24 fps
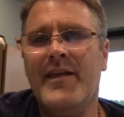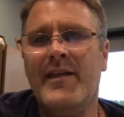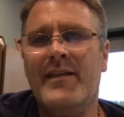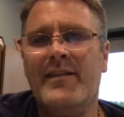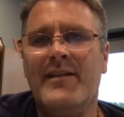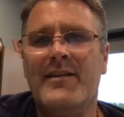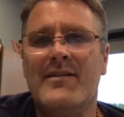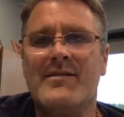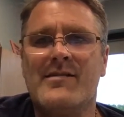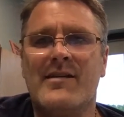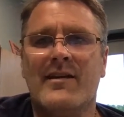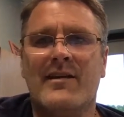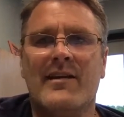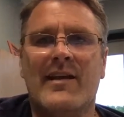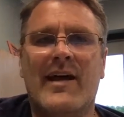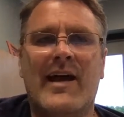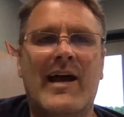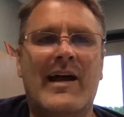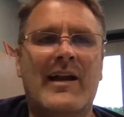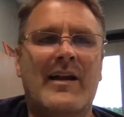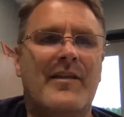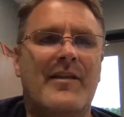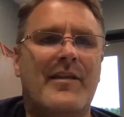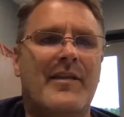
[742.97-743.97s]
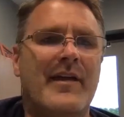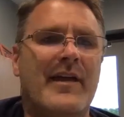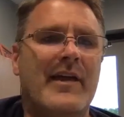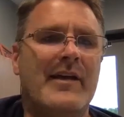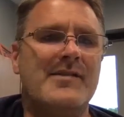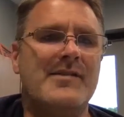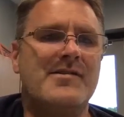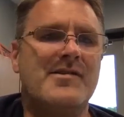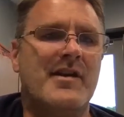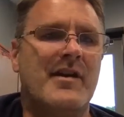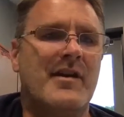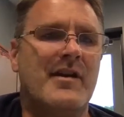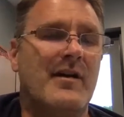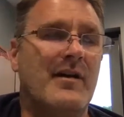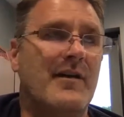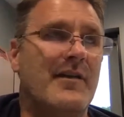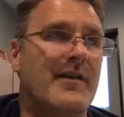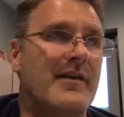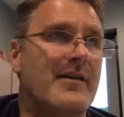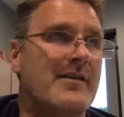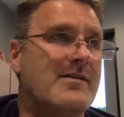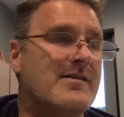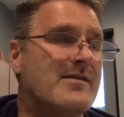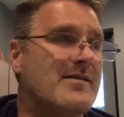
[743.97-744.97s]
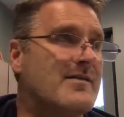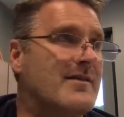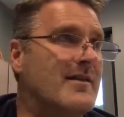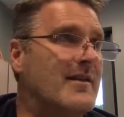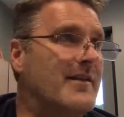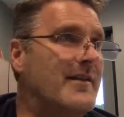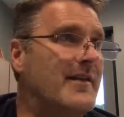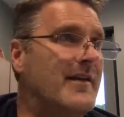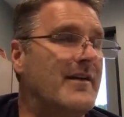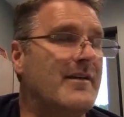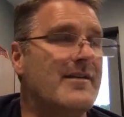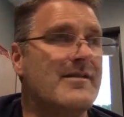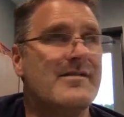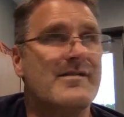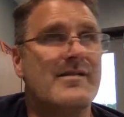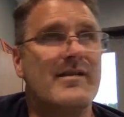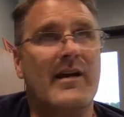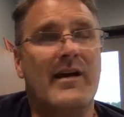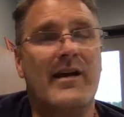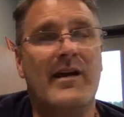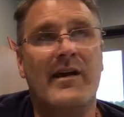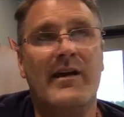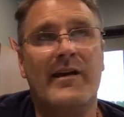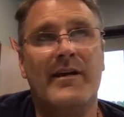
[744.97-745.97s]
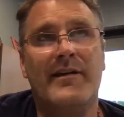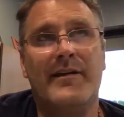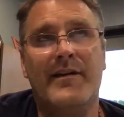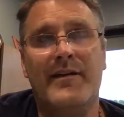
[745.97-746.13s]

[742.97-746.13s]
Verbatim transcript: there's a lot of things. You know, there's there's uh,